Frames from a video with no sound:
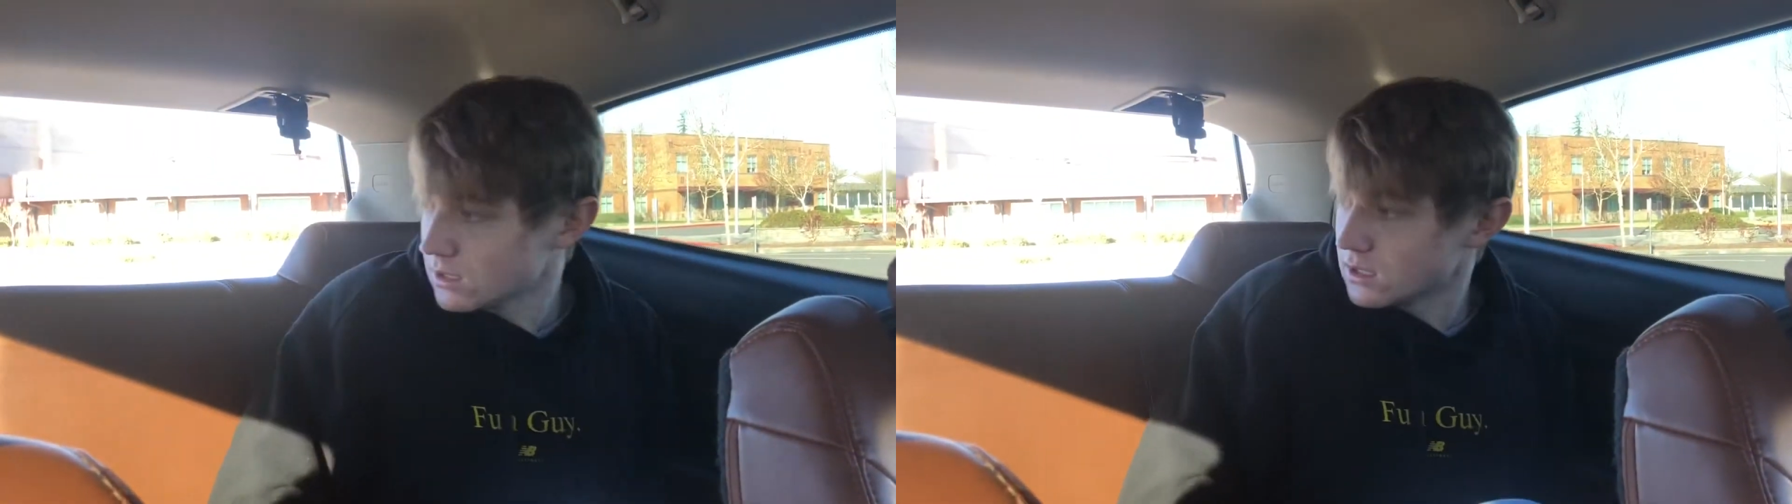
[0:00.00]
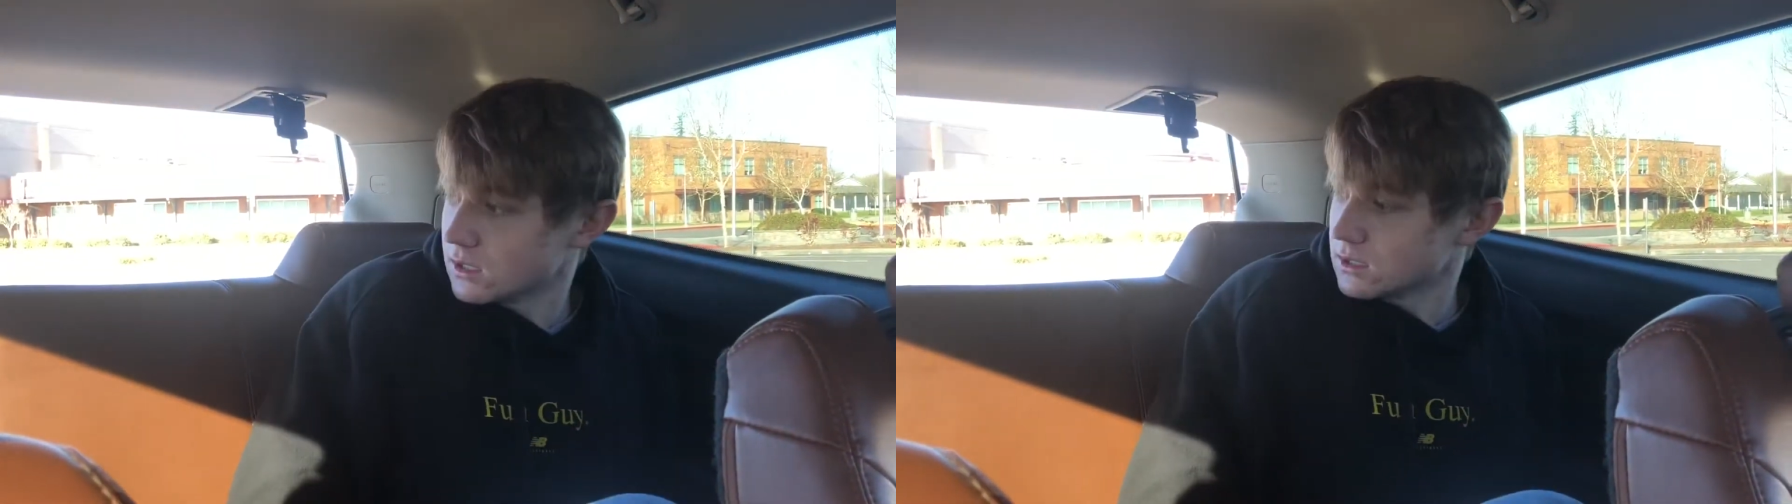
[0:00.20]

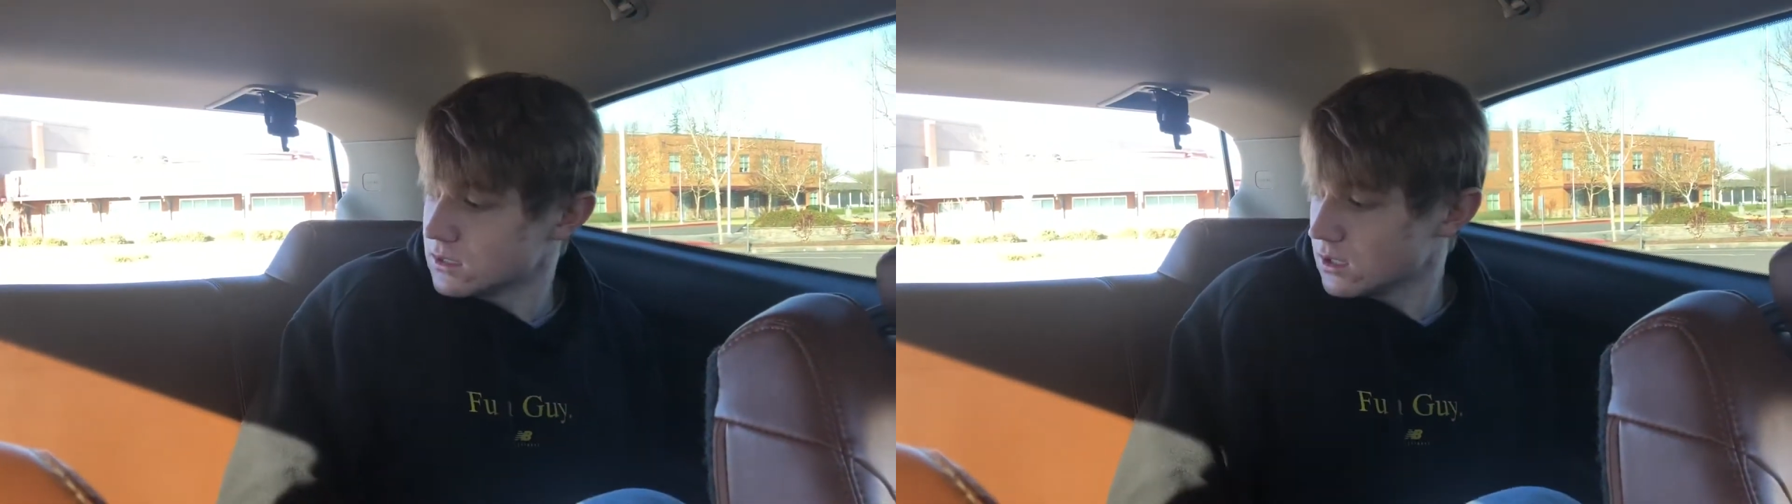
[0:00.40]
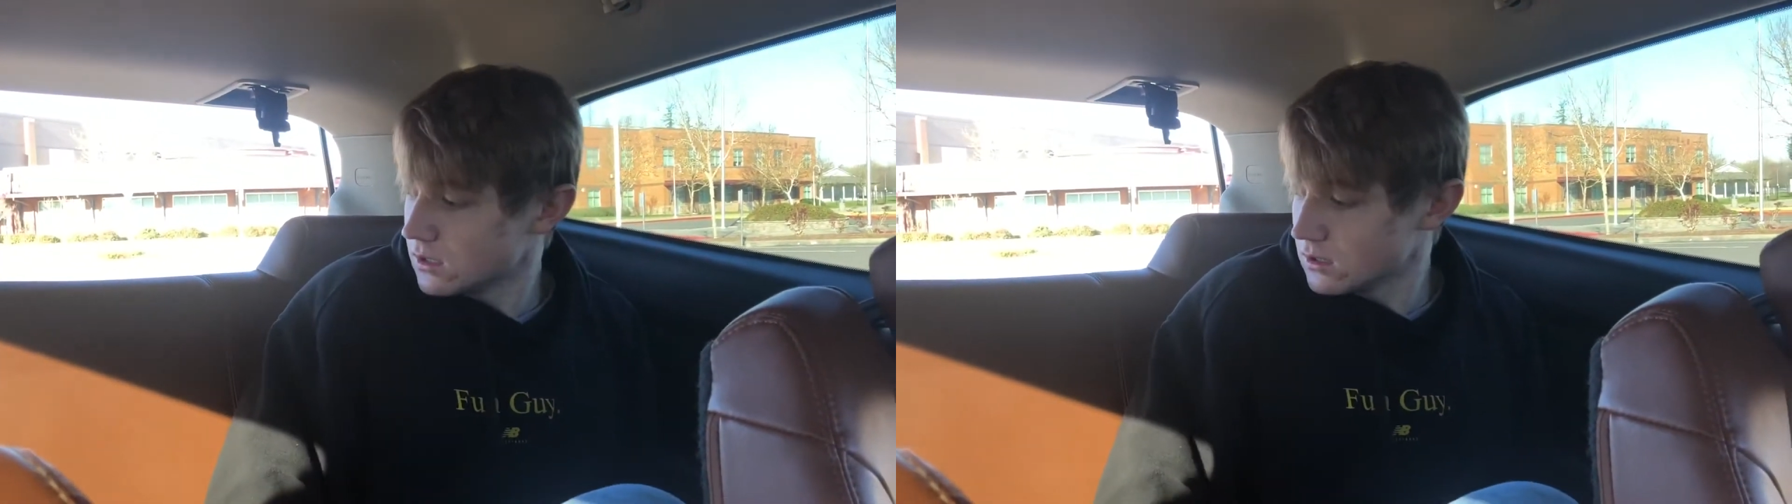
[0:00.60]
is
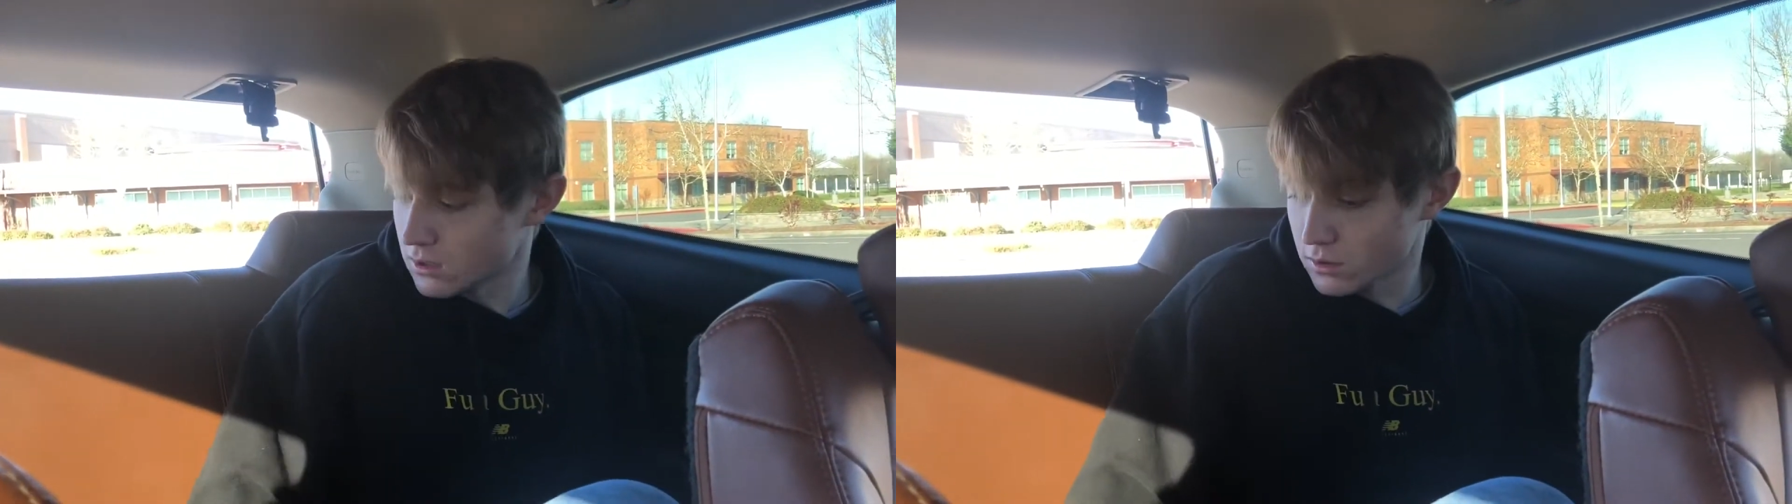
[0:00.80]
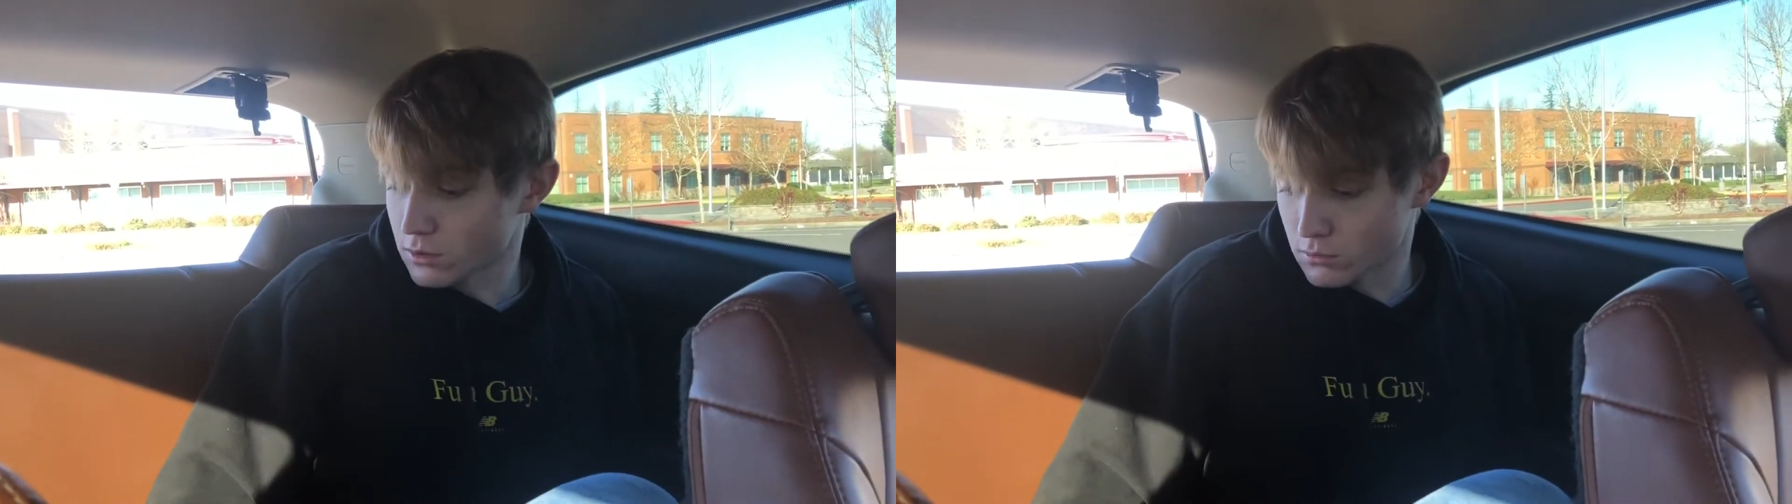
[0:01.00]
the
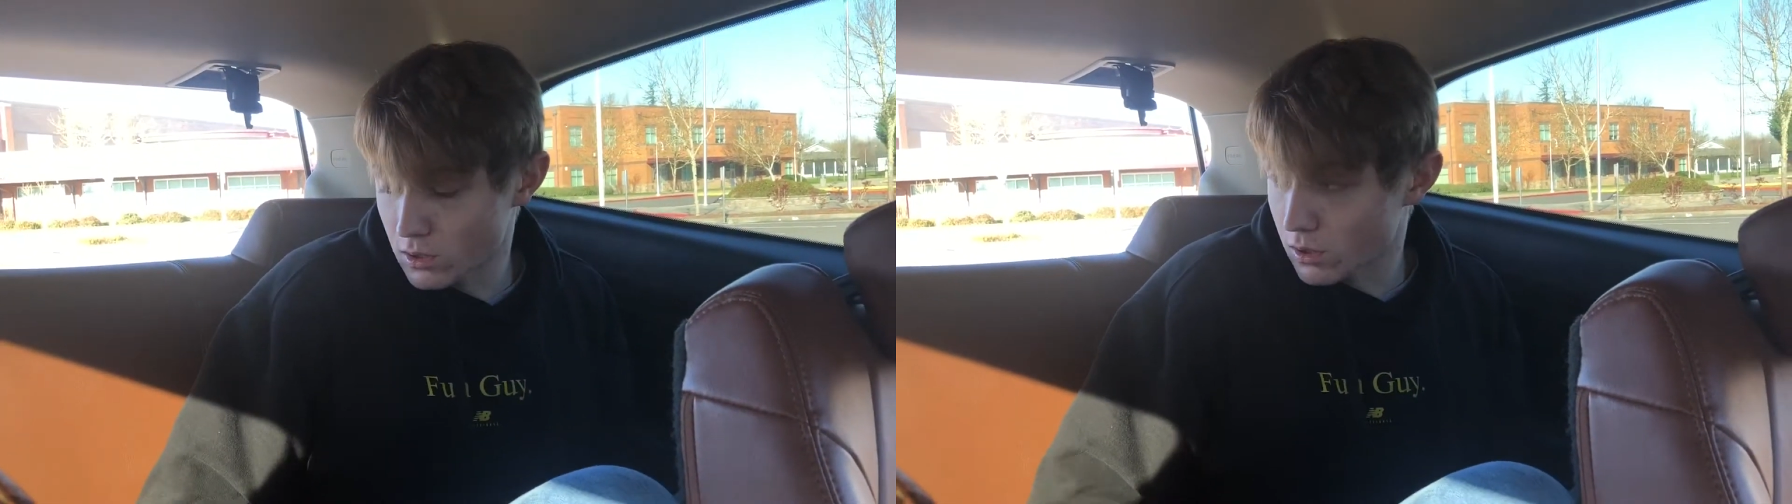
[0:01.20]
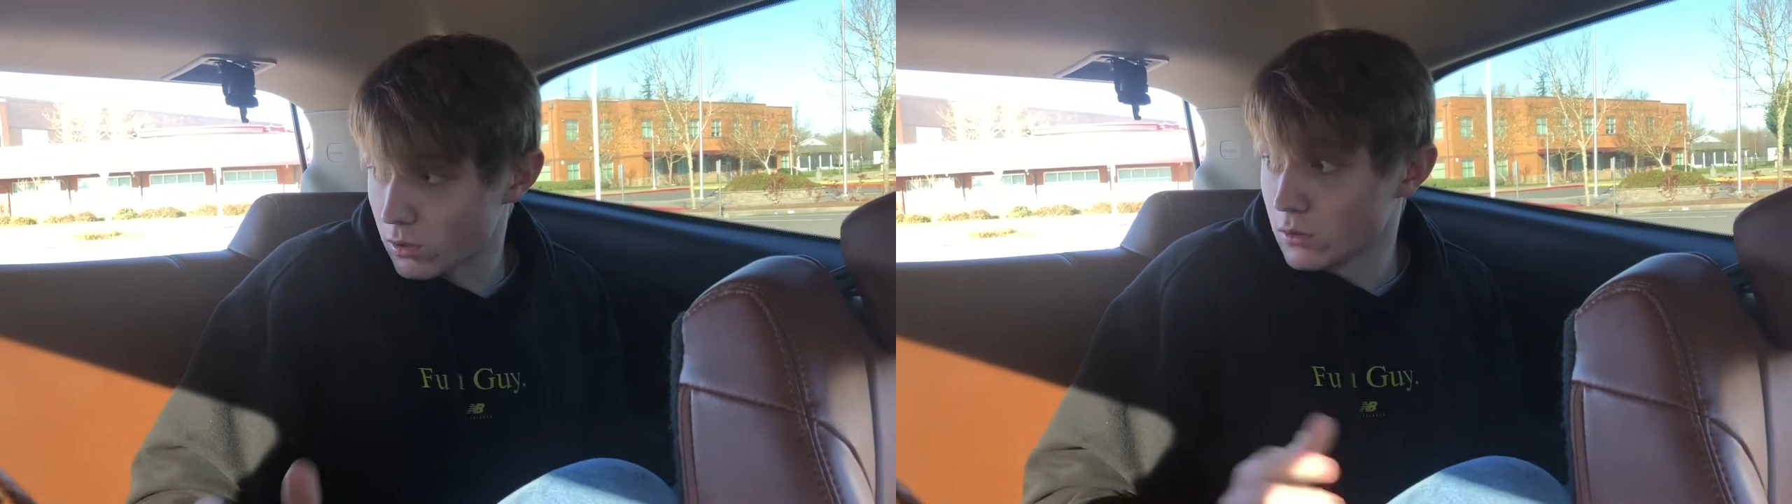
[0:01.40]
third
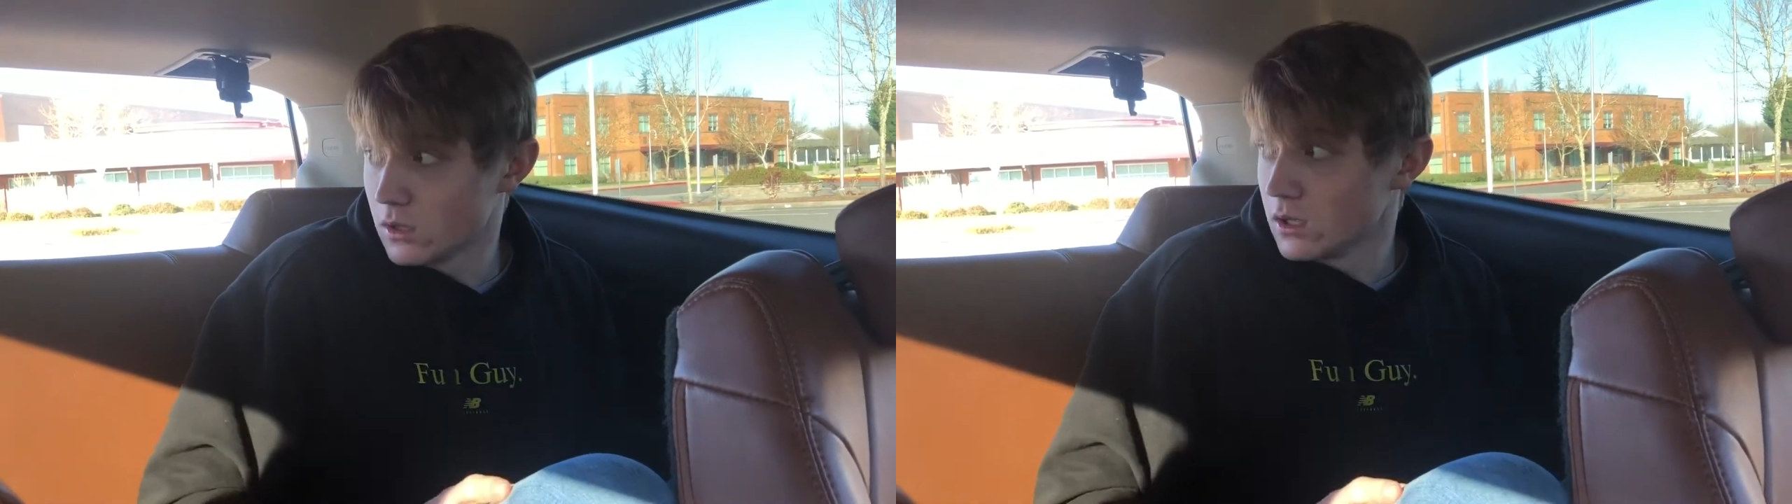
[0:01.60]
row.